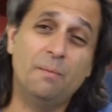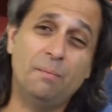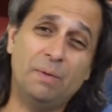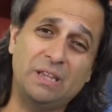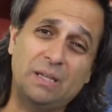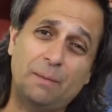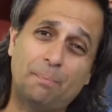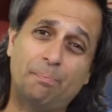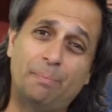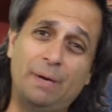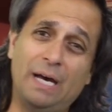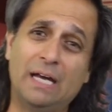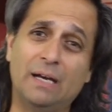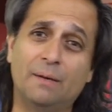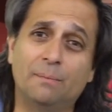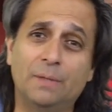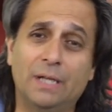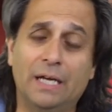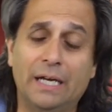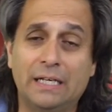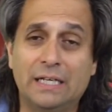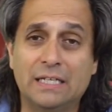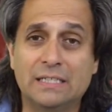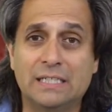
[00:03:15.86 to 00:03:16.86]
But the bottom
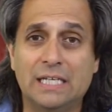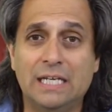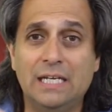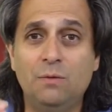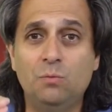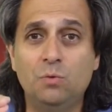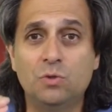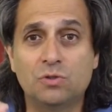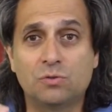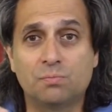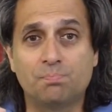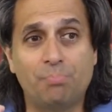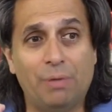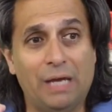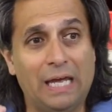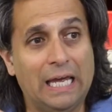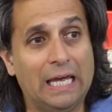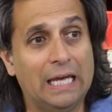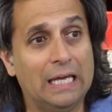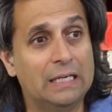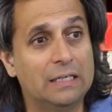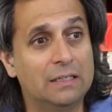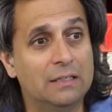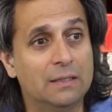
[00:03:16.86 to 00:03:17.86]
line is he was
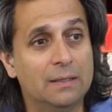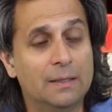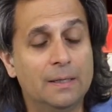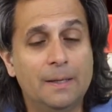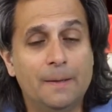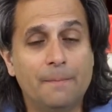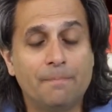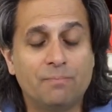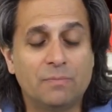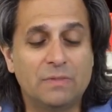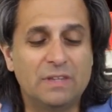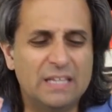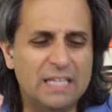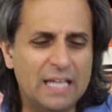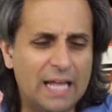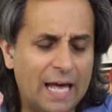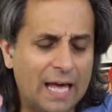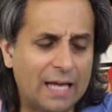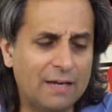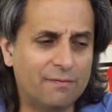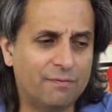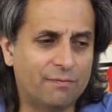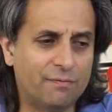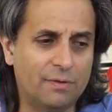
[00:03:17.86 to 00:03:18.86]
banned
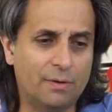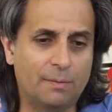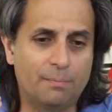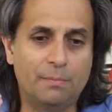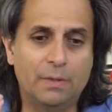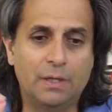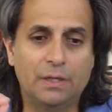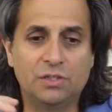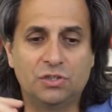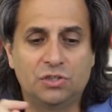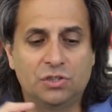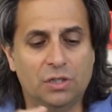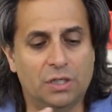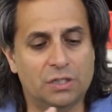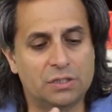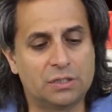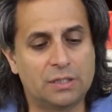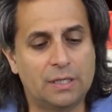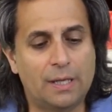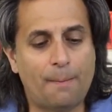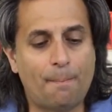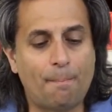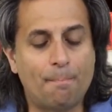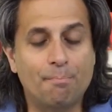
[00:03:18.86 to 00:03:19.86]
not from
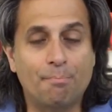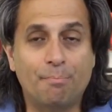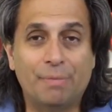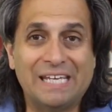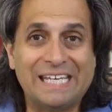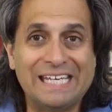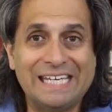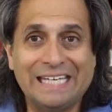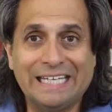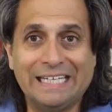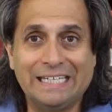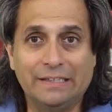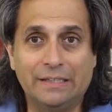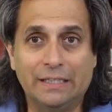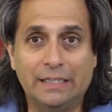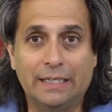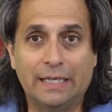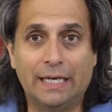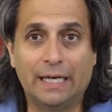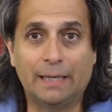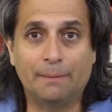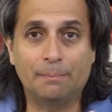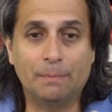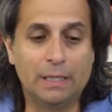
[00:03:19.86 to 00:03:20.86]
just being in the
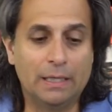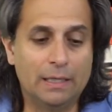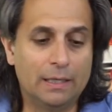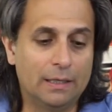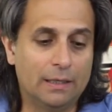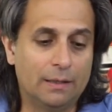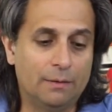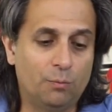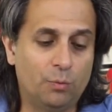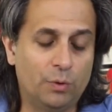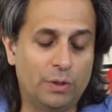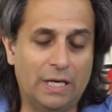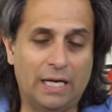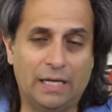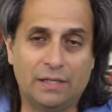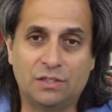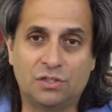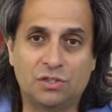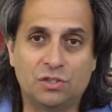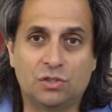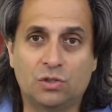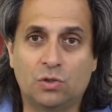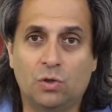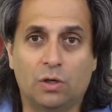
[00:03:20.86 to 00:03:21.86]
game. We're
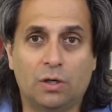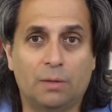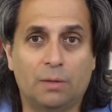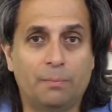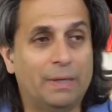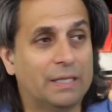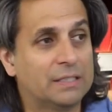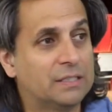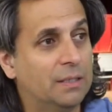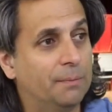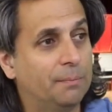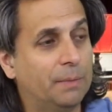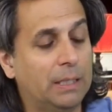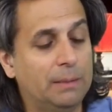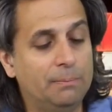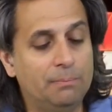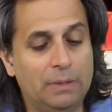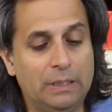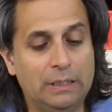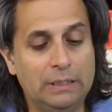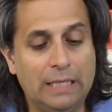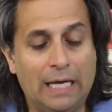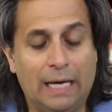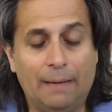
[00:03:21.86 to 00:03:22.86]
not just talking about somebody
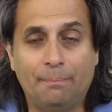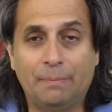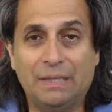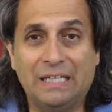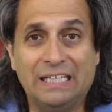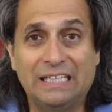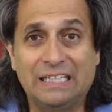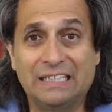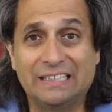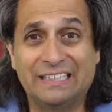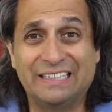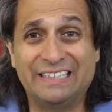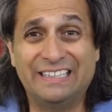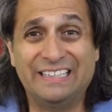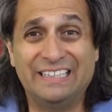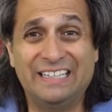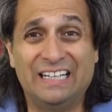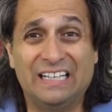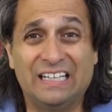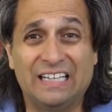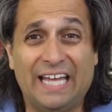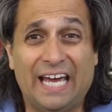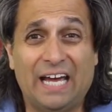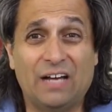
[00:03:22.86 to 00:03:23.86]
not being
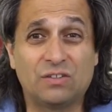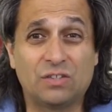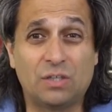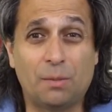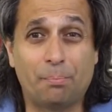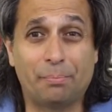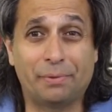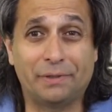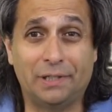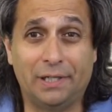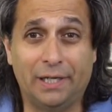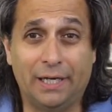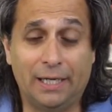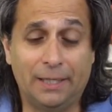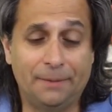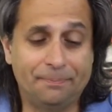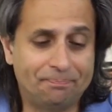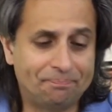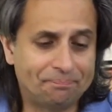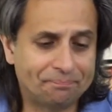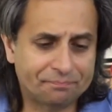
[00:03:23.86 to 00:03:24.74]
allowed to play